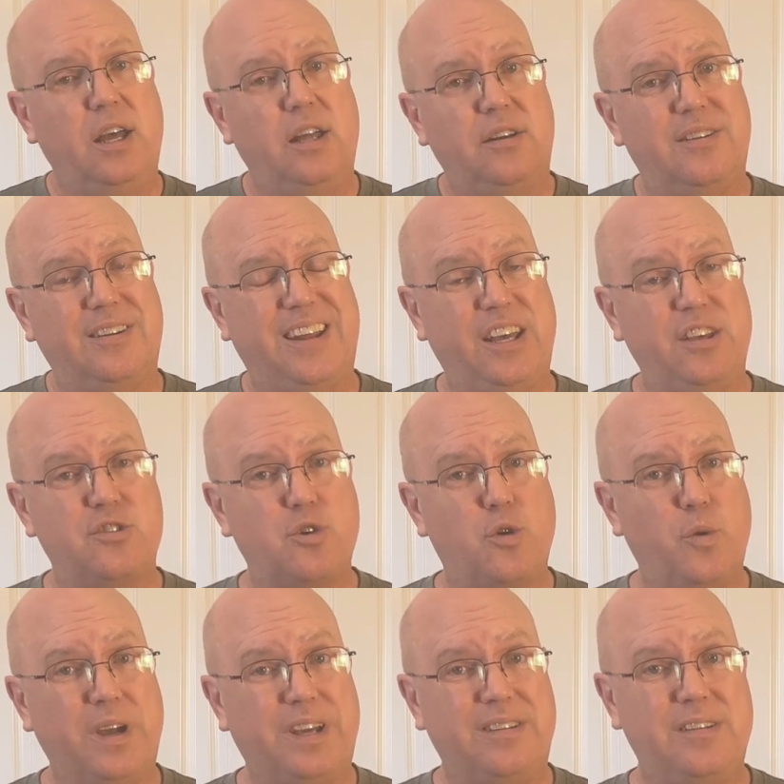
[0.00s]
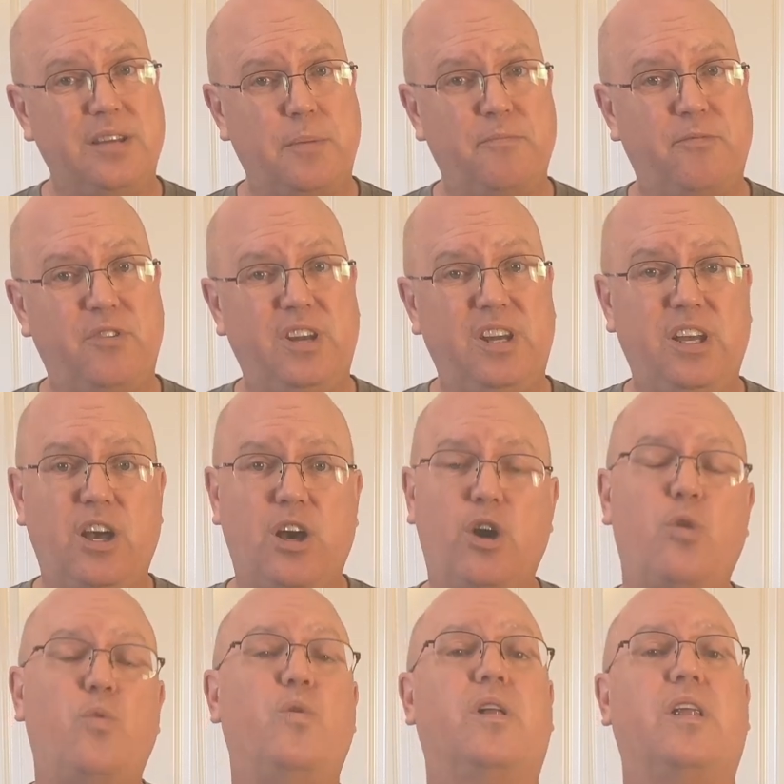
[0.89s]
Today's quick tip
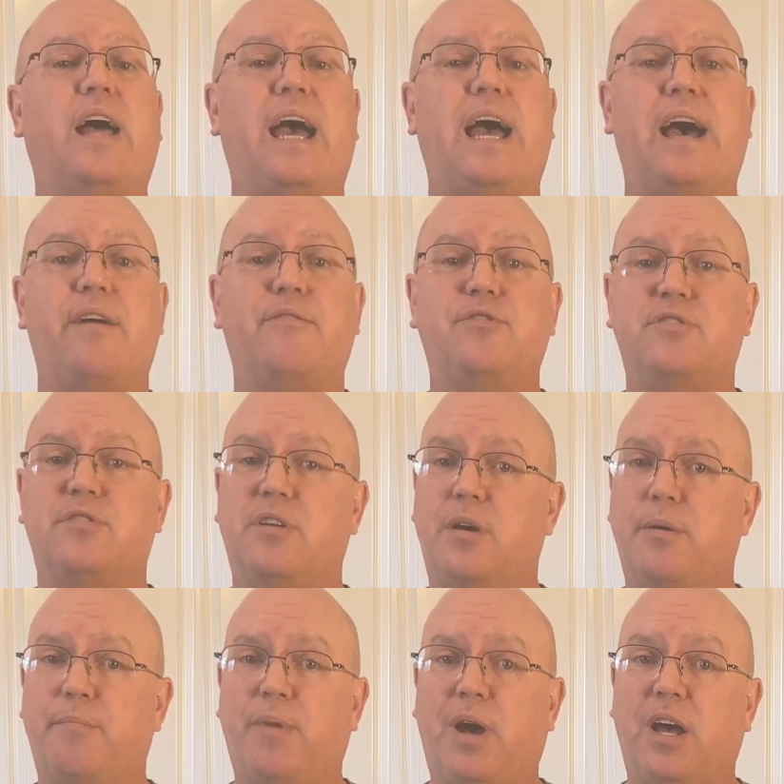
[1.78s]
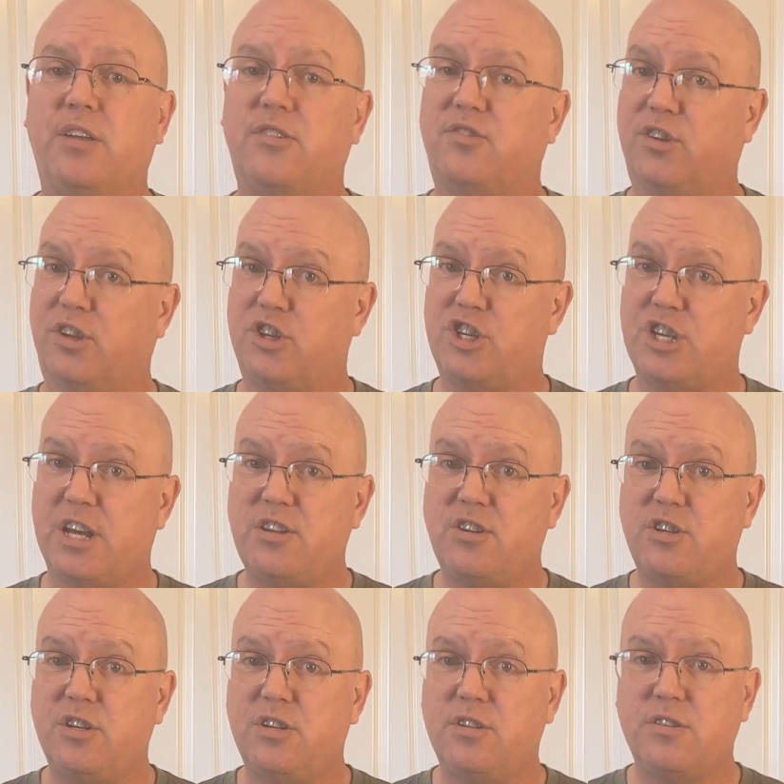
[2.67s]
video will have some uh,
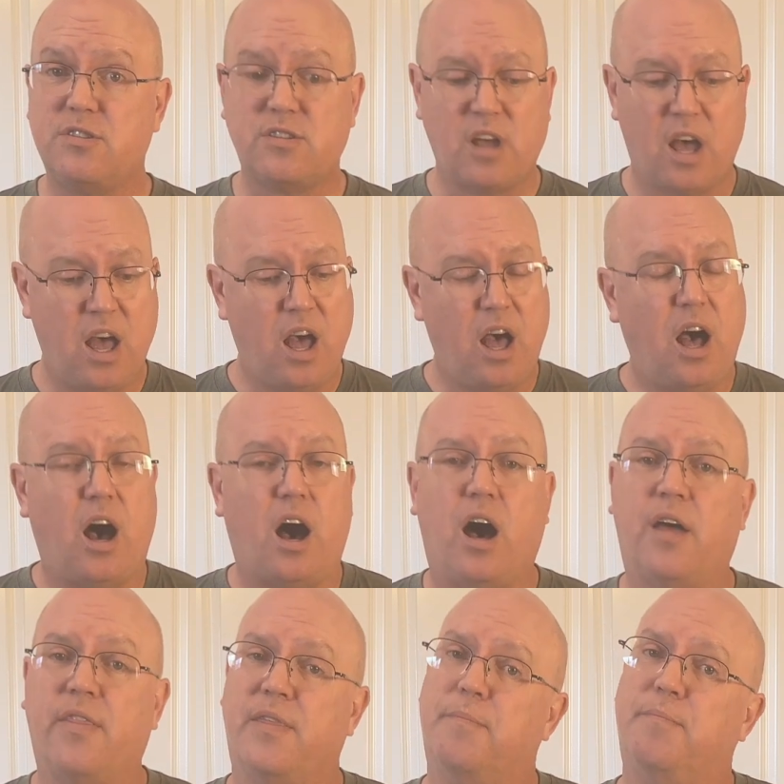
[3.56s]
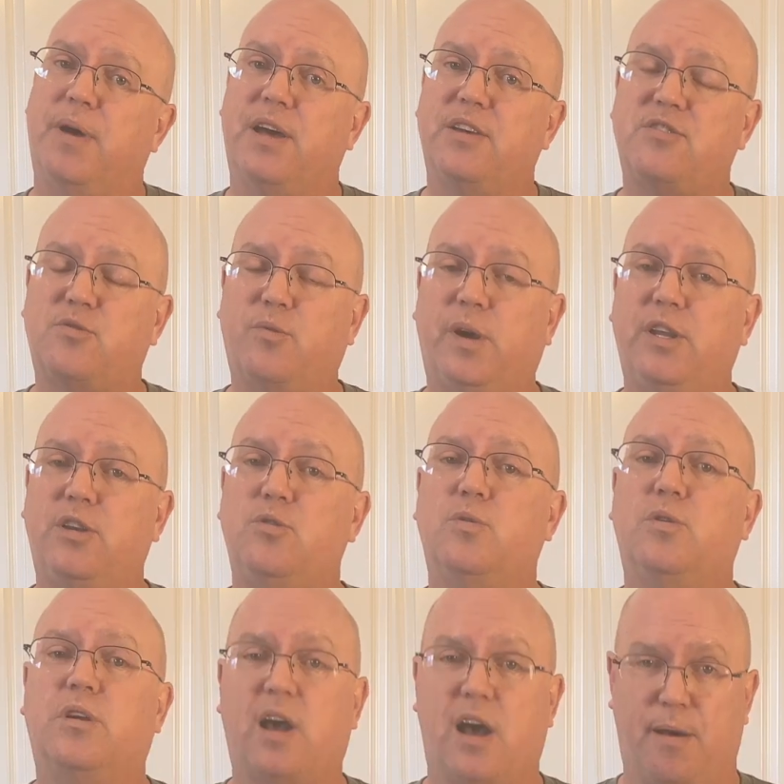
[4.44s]
suggestions on the best way
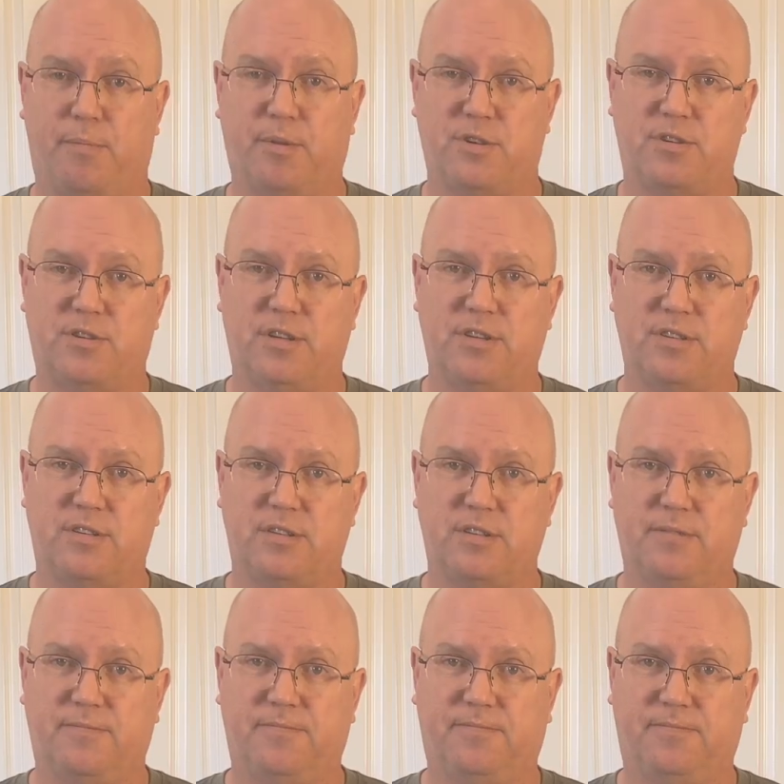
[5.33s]
to accomplish this.